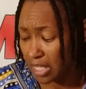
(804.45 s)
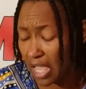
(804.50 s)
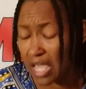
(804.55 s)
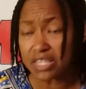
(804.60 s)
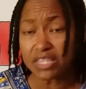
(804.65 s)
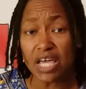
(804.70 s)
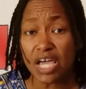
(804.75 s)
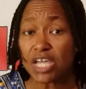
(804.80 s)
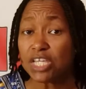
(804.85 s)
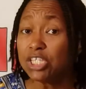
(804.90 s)

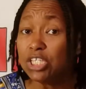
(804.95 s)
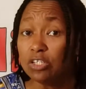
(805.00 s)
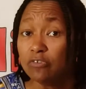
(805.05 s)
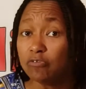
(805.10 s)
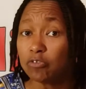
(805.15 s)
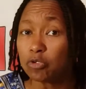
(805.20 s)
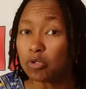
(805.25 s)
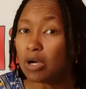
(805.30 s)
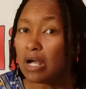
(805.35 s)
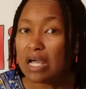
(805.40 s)
And that
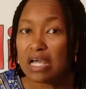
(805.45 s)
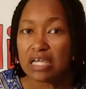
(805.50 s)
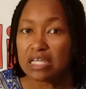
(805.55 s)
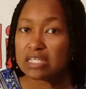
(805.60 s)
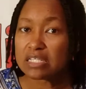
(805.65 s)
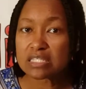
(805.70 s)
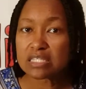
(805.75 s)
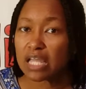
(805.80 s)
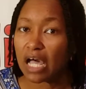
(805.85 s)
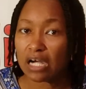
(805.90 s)
evil
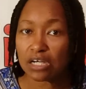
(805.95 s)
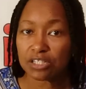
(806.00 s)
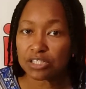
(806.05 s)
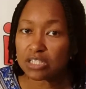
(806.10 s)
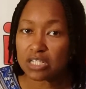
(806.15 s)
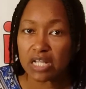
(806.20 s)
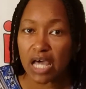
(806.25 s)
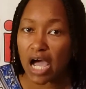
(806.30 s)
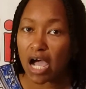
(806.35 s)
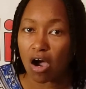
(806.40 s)
is not going
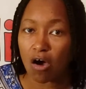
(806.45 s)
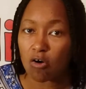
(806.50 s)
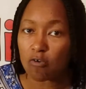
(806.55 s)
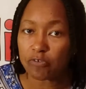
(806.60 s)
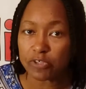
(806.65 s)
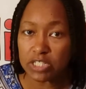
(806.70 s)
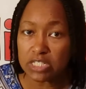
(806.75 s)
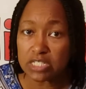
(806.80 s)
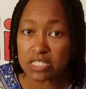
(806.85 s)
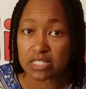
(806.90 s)
to die
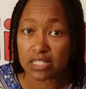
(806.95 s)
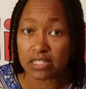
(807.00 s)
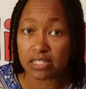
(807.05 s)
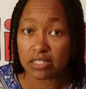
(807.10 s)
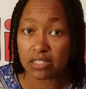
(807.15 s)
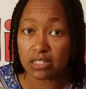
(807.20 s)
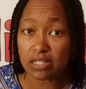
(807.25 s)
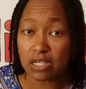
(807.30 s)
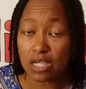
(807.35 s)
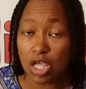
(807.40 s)
off
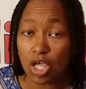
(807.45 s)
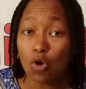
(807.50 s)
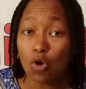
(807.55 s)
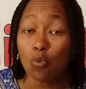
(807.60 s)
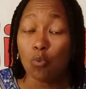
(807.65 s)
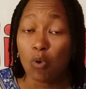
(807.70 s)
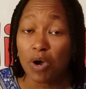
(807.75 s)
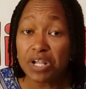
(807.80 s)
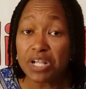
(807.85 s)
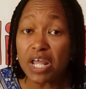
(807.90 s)
easily.
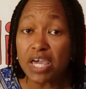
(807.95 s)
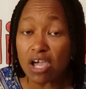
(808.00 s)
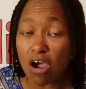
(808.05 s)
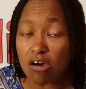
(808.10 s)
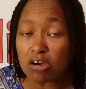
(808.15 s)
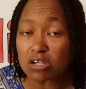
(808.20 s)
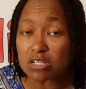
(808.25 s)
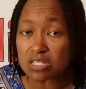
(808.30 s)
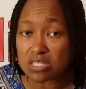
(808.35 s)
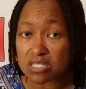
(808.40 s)
When they
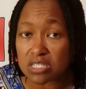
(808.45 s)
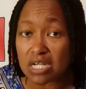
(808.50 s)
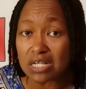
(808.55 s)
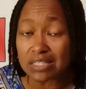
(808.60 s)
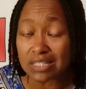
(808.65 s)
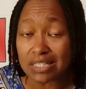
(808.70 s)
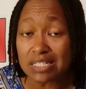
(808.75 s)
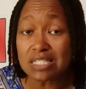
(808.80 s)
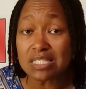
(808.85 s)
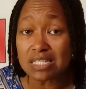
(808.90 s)
are
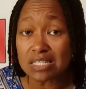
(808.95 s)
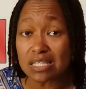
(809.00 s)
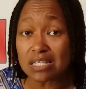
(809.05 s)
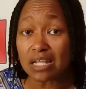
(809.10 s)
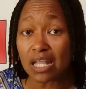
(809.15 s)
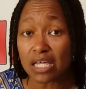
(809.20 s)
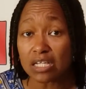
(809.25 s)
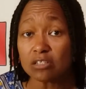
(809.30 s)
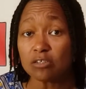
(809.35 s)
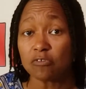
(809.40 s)
stuck into the
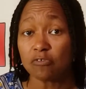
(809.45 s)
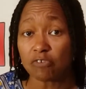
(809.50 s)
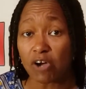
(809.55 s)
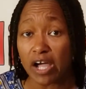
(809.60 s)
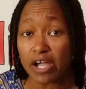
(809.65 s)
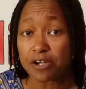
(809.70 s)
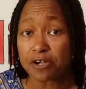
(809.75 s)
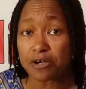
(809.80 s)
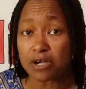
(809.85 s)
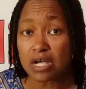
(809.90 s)
lake of
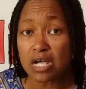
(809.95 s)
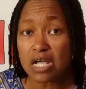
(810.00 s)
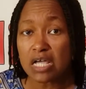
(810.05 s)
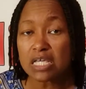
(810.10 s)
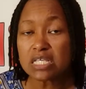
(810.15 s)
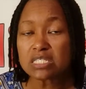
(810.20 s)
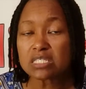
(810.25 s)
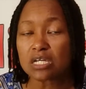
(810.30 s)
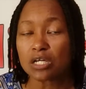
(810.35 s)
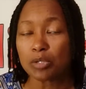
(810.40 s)
fire,
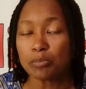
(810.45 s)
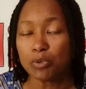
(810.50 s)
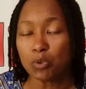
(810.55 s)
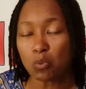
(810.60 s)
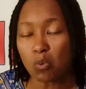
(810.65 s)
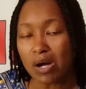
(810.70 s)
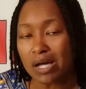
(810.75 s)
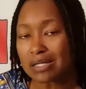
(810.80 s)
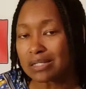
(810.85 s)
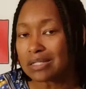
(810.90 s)
it's going to be
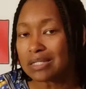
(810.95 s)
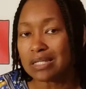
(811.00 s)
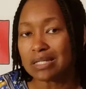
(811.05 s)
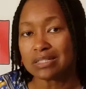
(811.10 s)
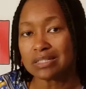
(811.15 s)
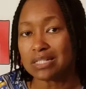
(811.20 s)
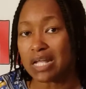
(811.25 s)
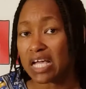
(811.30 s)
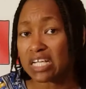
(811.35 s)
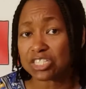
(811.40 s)
wailing
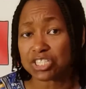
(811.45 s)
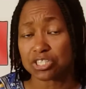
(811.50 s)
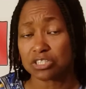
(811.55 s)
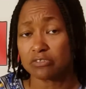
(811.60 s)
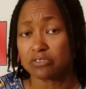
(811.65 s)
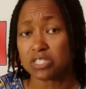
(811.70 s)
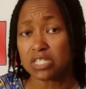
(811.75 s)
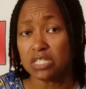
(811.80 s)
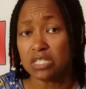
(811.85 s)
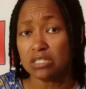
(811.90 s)
and gnashing
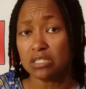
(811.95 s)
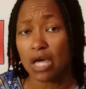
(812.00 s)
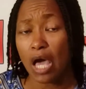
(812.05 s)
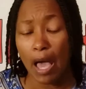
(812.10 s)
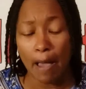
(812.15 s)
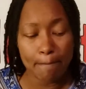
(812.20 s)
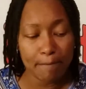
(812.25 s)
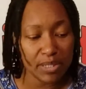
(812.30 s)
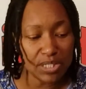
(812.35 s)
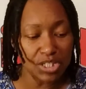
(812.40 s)
of teeth.
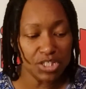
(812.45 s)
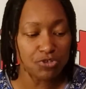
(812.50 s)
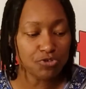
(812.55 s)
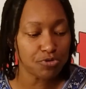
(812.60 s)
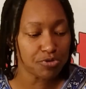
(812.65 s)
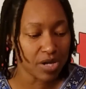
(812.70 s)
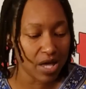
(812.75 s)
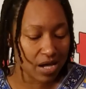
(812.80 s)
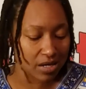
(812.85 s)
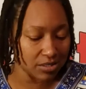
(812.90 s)
Meaning
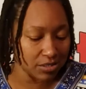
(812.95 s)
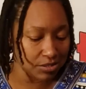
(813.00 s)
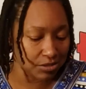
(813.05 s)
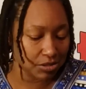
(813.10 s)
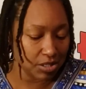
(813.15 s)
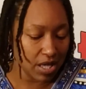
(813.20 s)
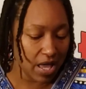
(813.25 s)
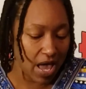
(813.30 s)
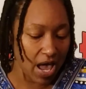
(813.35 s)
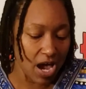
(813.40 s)
you're not going
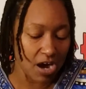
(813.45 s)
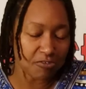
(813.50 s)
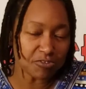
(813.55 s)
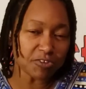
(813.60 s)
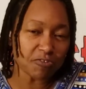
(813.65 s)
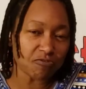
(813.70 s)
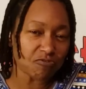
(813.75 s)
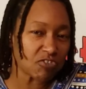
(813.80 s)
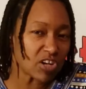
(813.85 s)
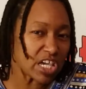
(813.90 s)
to have
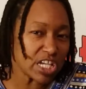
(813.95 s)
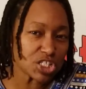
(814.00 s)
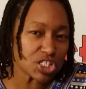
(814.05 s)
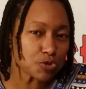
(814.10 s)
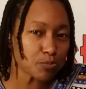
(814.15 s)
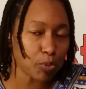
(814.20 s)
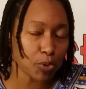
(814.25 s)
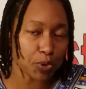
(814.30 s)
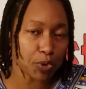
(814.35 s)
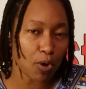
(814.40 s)
the
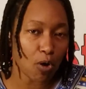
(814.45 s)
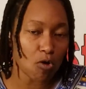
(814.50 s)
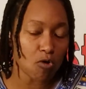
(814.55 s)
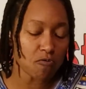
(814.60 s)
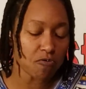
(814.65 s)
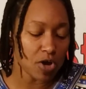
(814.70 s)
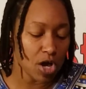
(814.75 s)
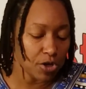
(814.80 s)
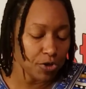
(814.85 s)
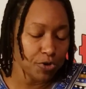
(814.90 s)
flesh burn
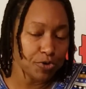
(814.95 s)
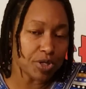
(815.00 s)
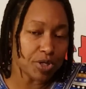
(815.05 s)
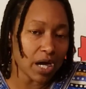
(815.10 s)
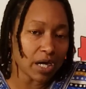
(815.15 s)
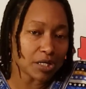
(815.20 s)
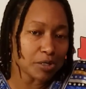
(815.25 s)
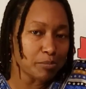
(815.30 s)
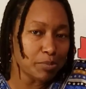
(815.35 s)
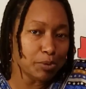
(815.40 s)
off. You're
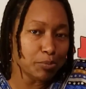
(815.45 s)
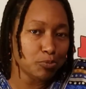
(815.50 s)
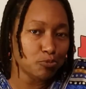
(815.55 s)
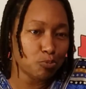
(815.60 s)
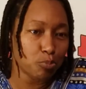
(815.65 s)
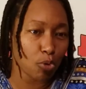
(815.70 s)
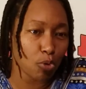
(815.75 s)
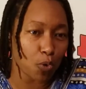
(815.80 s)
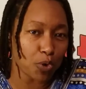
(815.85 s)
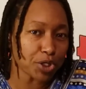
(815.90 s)
not going to be
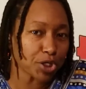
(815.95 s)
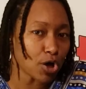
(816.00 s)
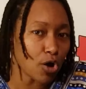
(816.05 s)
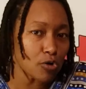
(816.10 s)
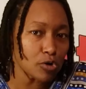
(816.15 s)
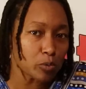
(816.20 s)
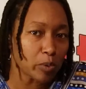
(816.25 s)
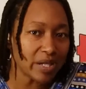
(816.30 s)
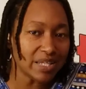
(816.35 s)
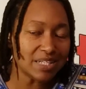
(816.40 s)
broken
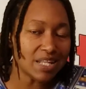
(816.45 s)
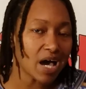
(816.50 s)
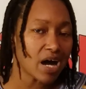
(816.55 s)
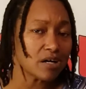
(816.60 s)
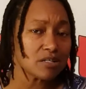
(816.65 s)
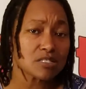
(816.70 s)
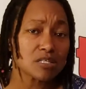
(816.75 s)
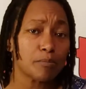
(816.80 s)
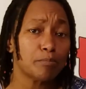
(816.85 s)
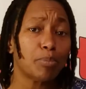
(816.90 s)
all the way
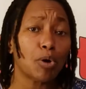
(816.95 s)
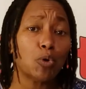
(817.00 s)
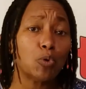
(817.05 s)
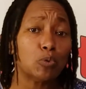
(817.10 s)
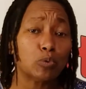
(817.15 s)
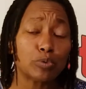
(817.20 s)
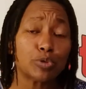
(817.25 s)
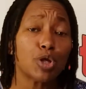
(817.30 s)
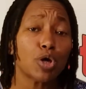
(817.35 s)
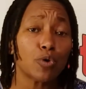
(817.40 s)
down to
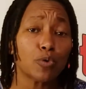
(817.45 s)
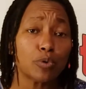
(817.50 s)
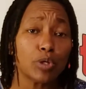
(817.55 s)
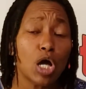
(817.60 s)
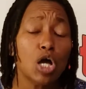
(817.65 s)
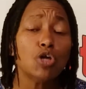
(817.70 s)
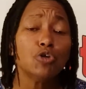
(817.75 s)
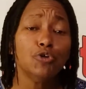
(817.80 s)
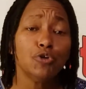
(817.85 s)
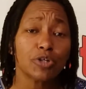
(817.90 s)
bone. No,
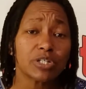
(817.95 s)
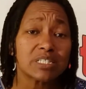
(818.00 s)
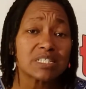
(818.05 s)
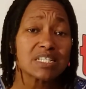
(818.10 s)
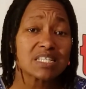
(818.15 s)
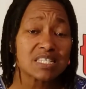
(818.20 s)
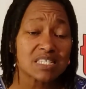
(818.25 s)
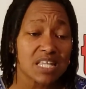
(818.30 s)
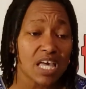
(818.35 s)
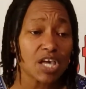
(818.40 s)
you're going
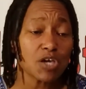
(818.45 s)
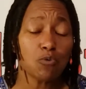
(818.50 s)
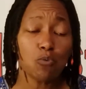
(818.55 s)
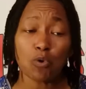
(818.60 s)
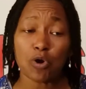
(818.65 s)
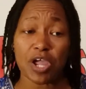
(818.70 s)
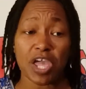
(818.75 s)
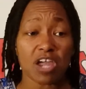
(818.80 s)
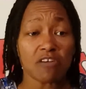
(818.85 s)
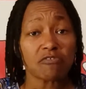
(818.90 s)
to stay
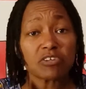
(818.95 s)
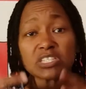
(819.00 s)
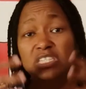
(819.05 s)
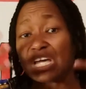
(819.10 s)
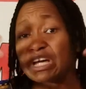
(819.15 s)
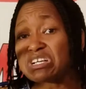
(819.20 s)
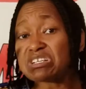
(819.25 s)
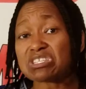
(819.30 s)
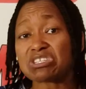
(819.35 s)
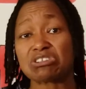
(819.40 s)
where
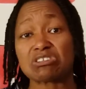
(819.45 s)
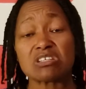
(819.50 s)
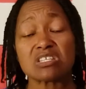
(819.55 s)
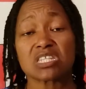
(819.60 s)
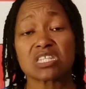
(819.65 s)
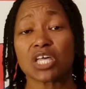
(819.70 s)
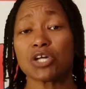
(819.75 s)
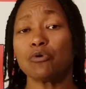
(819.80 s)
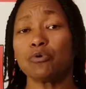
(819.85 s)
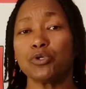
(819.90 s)
everything is going to
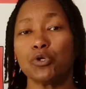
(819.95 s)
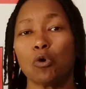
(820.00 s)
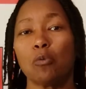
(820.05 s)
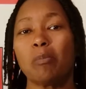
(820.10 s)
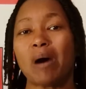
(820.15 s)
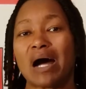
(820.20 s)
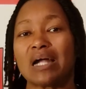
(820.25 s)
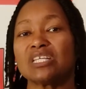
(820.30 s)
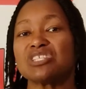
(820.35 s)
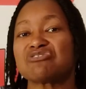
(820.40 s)
stay on your
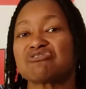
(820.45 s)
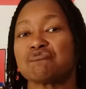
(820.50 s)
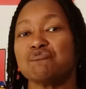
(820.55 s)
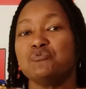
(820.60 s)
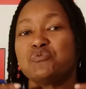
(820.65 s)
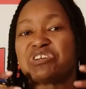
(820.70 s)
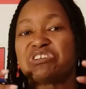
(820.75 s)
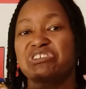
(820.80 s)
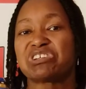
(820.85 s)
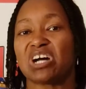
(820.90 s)
body so
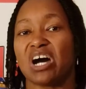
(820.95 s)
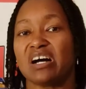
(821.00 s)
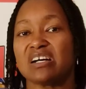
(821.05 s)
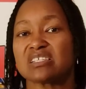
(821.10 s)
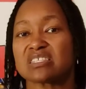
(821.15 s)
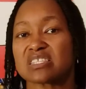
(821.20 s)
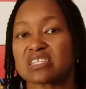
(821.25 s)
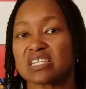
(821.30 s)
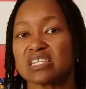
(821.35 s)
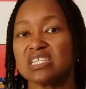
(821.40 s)
you can
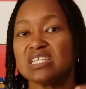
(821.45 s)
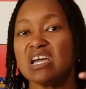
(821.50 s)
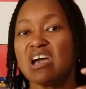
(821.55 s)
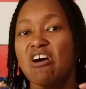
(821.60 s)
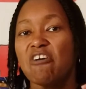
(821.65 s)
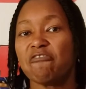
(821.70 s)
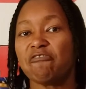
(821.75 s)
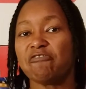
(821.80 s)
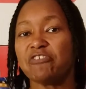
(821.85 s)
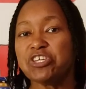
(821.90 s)
constantly
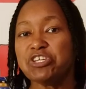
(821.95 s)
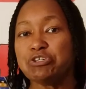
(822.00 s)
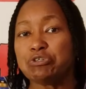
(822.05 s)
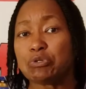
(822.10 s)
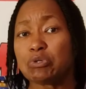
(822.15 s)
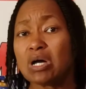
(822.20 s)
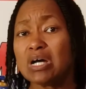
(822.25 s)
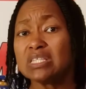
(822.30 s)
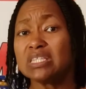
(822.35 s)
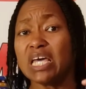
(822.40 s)

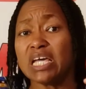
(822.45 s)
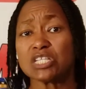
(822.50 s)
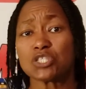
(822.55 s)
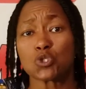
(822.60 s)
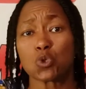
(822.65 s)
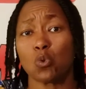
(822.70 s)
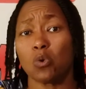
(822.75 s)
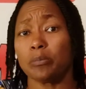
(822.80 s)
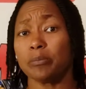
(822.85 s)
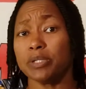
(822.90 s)
feel
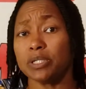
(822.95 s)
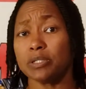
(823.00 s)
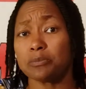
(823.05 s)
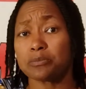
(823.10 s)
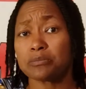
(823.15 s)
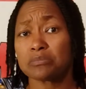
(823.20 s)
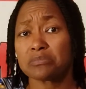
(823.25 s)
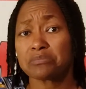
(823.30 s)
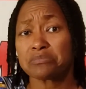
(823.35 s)
that torment.